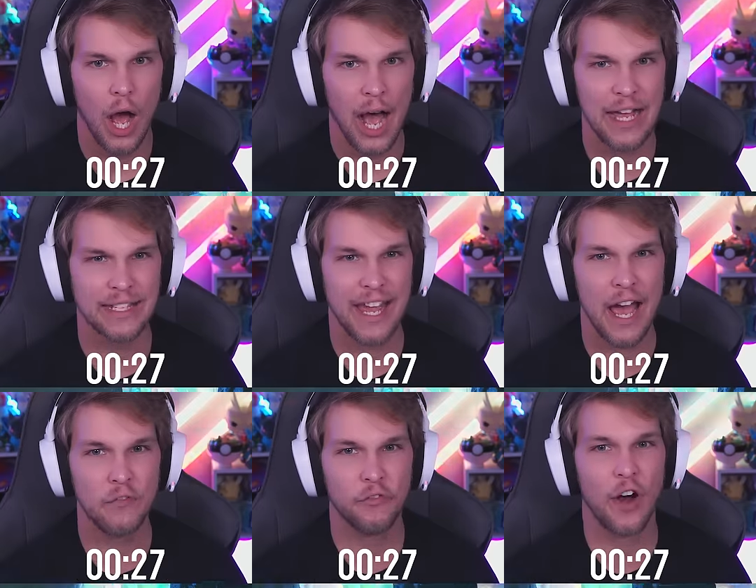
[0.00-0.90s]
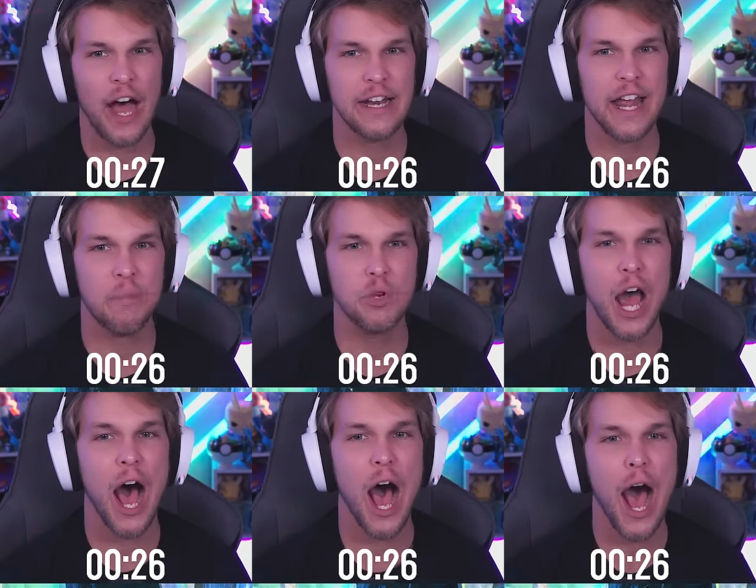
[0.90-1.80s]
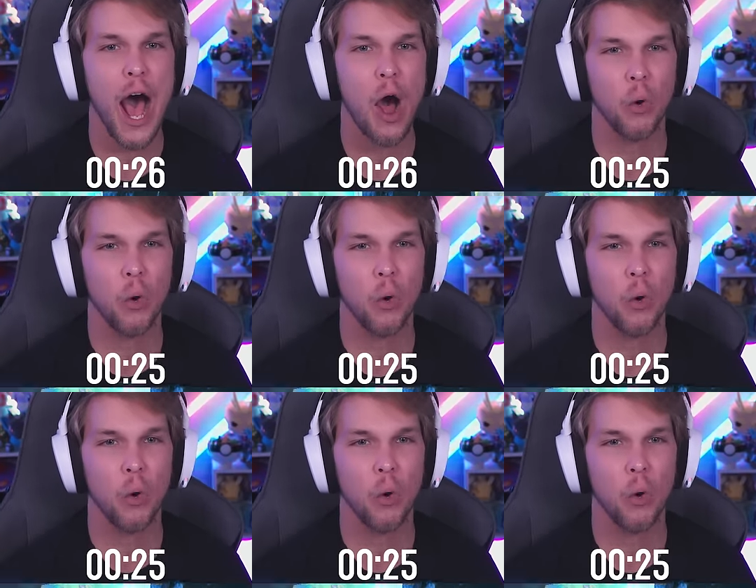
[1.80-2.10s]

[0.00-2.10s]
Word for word: I can't find him. No!